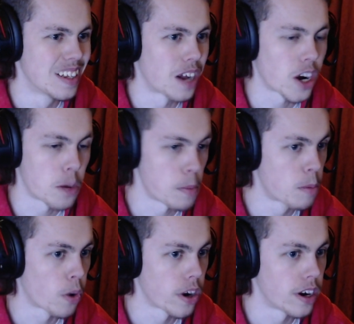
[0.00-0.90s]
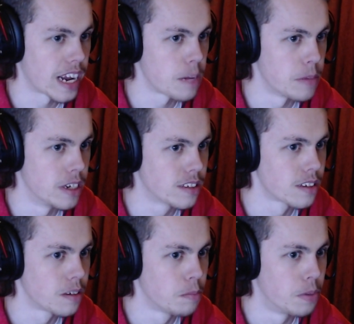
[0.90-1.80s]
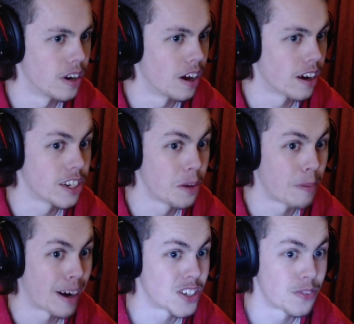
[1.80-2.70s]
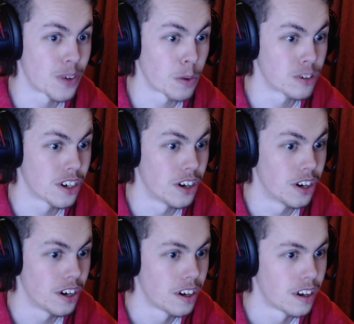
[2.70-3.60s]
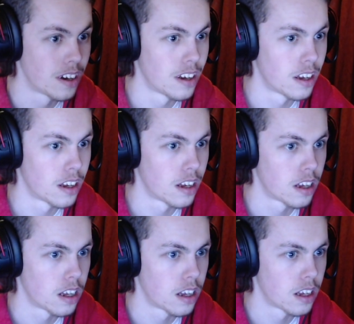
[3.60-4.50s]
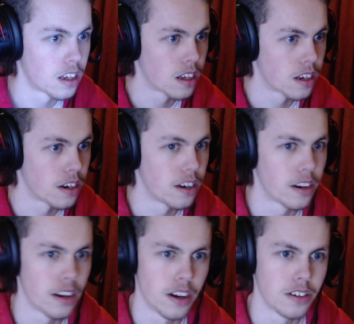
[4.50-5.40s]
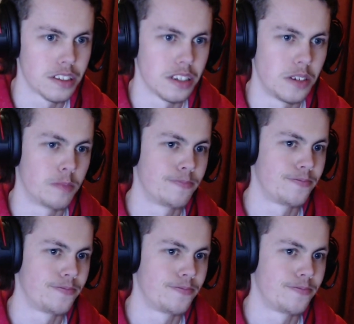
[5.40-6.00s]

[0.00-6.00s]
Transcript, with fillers: I can't remember what her name is, but can you imagine if it was her? N no, it's not.